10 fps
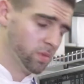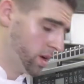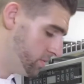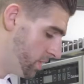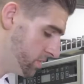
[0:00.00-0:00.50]

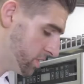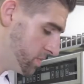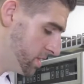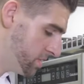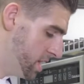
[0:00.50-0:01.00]

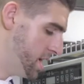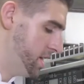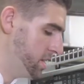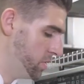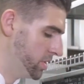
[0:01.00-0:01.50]

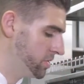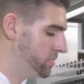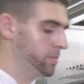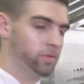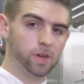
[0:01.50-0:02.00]
and then you want to
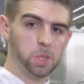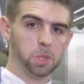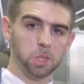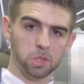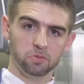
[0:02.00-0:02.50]
flip the
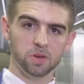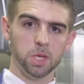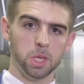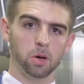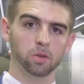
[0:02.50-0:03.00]
fish just to
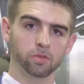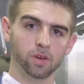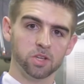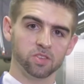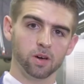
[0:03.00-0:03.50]
finish it on the
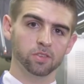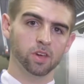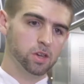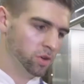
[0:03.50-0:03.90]
flesh side.